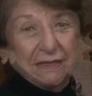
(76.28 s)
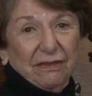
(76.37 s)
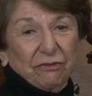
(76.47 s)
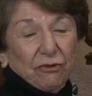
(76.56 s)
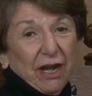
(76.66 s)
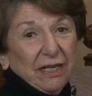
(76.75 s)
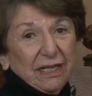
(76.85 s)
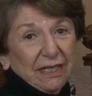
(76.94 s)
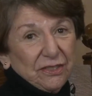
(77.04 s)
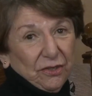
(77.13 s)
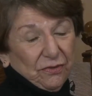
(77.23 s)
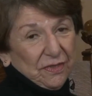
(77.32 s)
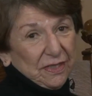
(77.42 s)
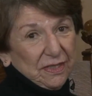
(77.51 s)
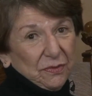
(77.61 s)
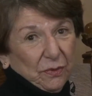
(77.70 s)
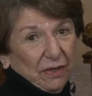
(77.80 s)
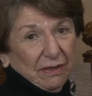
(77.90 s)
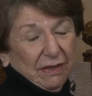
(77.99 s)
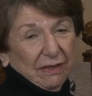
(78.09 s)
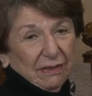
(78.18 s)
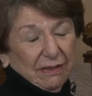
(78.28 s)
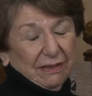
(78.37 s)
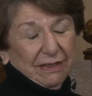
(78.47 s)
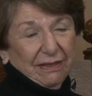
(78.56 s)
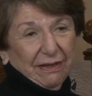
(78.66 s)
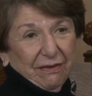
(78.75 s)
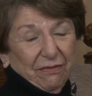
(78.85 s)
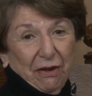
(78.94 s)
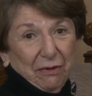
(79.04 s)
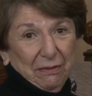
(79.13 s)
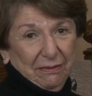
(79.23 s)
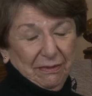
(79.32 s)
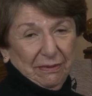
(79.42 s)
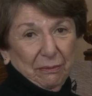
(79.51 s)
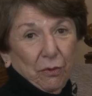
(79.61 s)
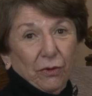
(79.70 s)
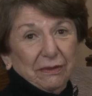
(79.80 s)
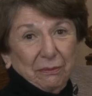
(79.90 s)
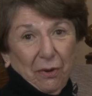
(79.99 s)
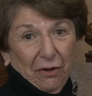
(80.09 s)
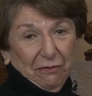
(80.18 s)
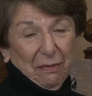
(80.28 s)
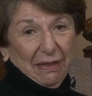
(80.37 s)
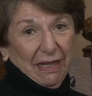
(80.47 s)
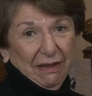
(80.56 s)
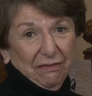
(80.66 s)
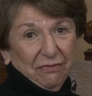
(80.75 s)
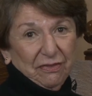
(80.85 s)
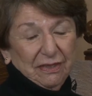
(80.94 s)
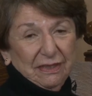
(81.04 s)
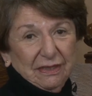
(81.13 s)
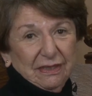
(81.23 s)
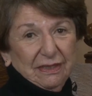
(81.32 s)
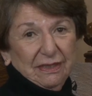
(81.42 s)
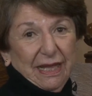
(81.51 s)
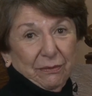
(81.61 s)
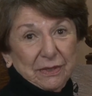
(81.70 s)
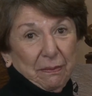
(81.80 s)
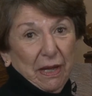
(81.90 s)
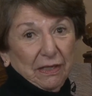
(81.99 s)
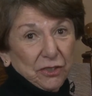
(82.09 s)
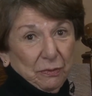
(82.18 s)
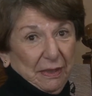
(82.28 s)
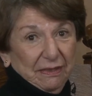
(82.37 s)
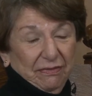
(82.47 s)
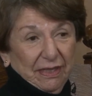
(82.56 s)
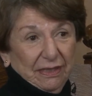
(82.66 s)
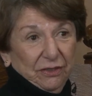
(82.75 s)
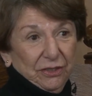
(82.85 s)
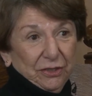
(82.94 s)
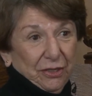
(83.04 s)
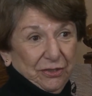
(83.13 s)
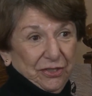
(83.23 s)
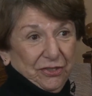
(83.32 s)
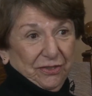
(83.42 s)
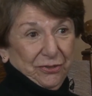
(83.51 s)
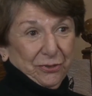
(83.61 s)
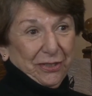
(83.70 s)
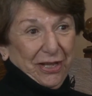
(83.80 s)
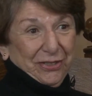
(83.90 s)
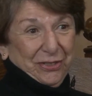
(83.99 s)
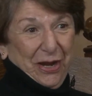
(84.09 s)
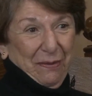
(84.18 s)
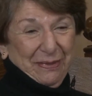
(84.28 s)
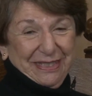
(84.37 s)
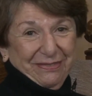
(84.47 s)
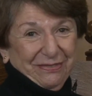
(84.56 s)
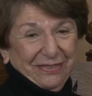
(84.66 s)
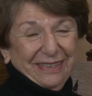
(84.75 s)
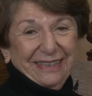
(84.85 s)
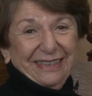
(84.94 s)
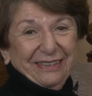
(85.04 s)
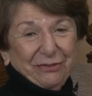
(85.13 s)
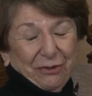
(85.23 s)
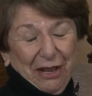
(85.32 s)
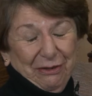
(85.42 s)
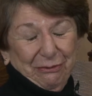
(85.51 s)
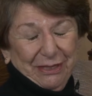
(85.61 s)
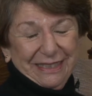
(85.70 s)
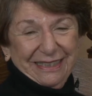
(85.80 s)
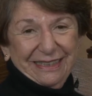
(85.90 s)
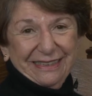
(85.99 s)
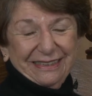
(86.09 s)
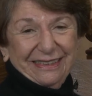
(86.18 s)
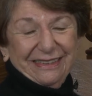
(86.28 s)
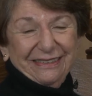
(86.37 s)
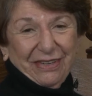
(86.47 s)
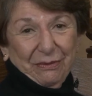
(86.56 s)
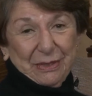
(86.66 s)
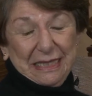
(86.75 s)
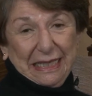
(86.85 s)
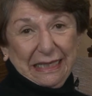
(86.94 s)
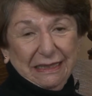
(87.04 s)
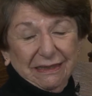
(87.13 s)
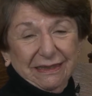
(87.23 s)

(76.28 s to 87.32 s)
Friday night services were a very important part of my life. That was a punishment if I couldn't go to Sholan shop as a, for any reason, if I was sick.